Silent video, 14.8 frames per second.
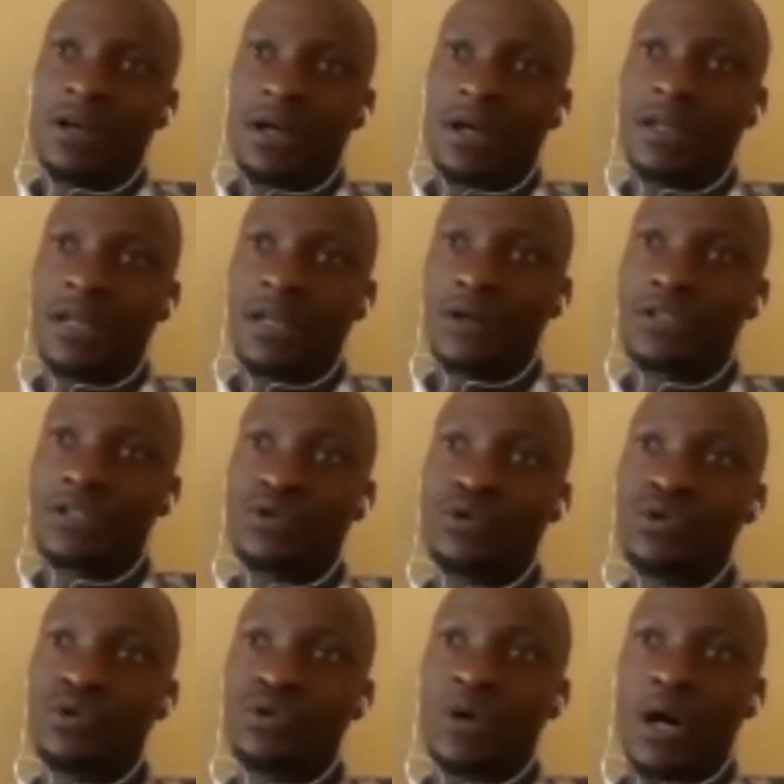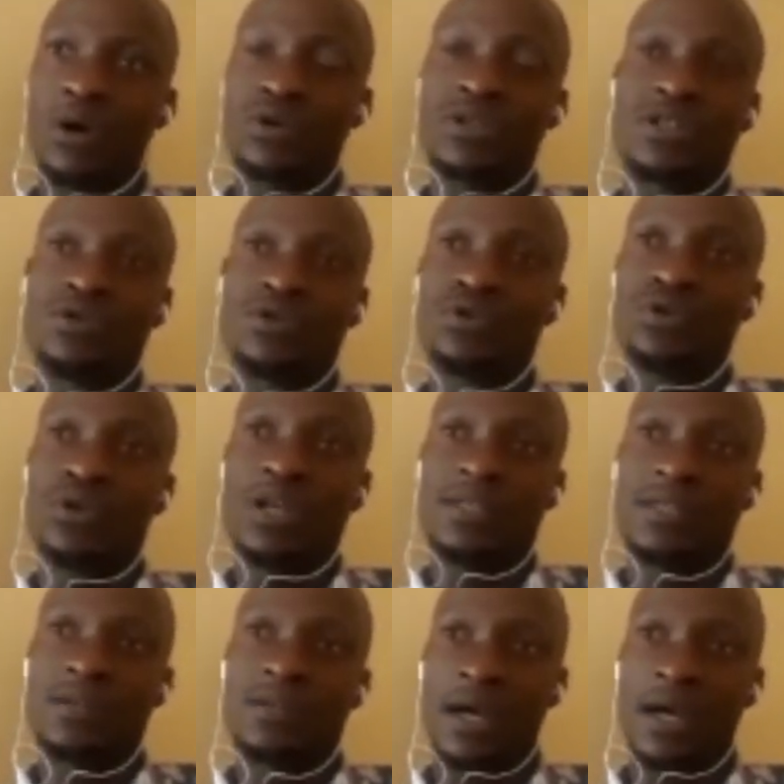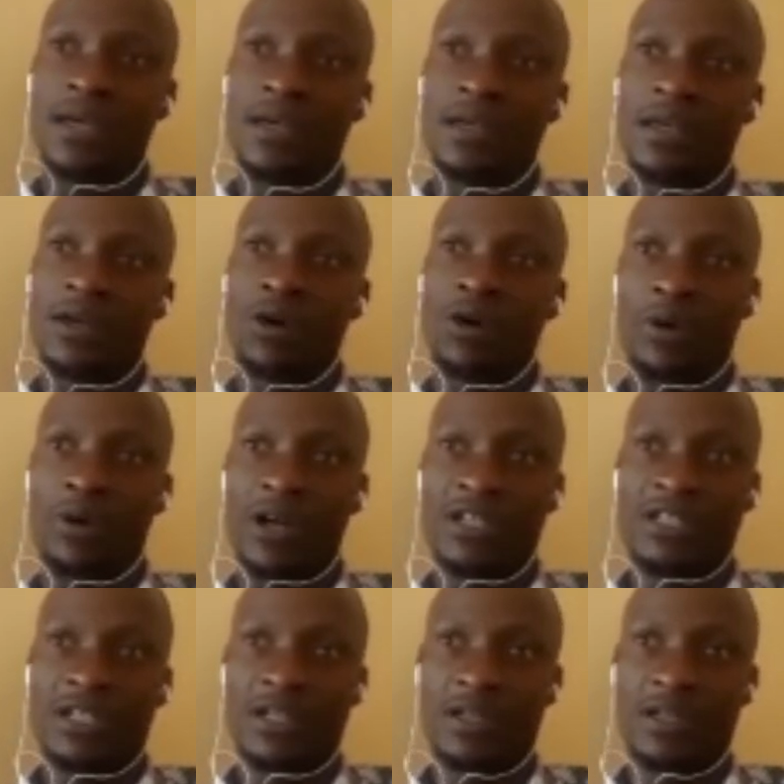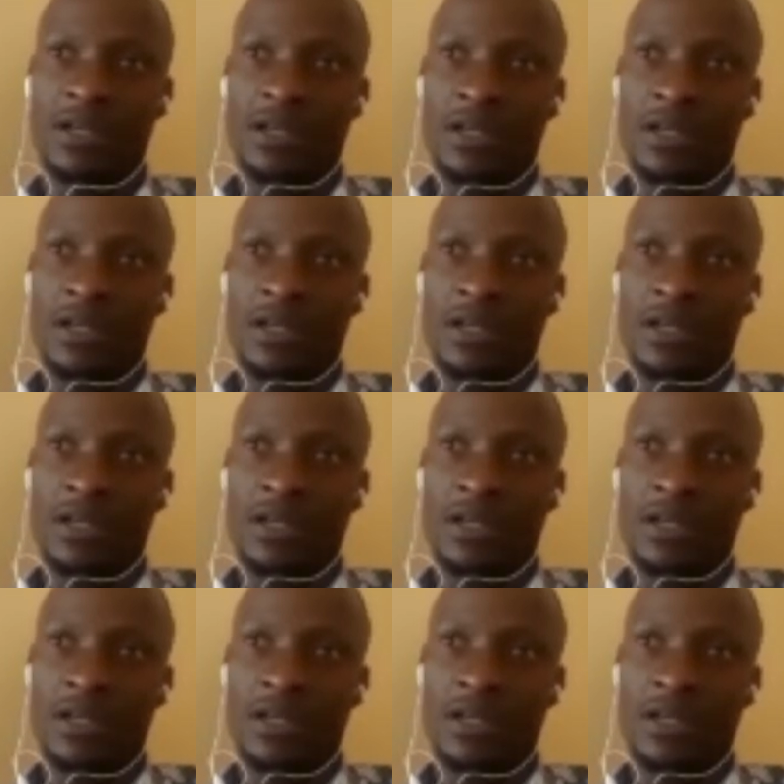and I was still nursing my operation.